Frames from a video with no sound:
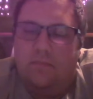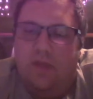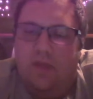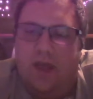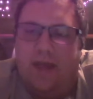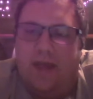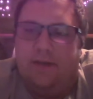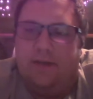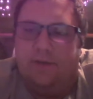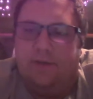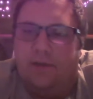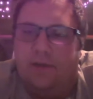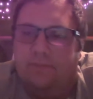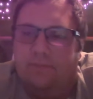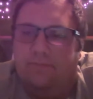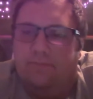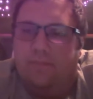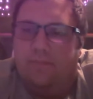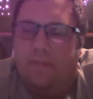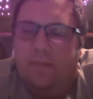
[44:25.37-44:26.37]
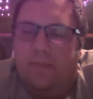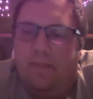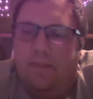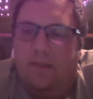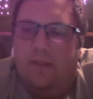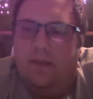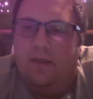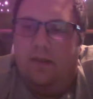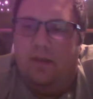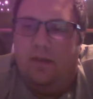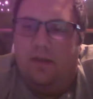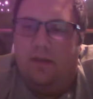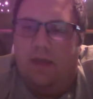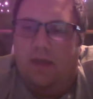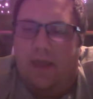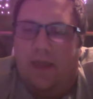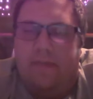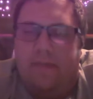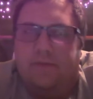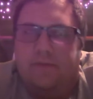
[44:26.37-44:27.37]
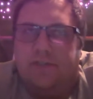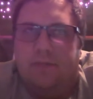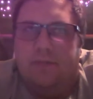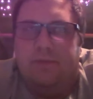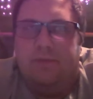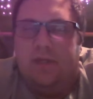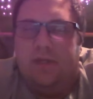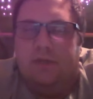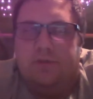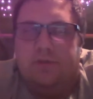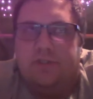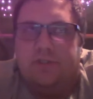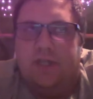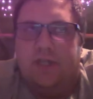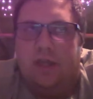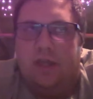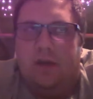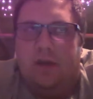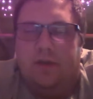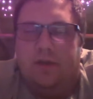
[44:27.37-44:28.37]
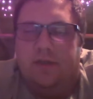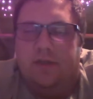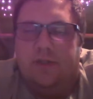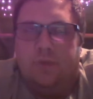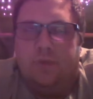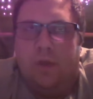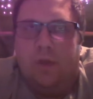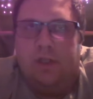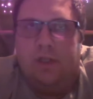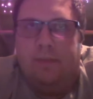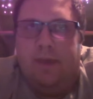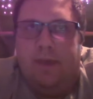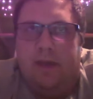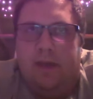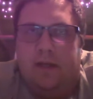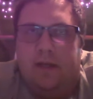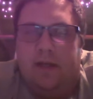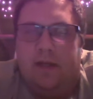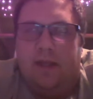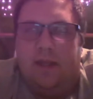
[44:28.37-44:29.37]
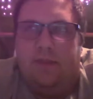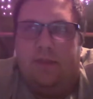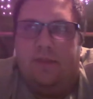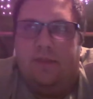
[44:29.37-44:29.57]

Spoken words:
I don't know. And there's something interesting as well about it. I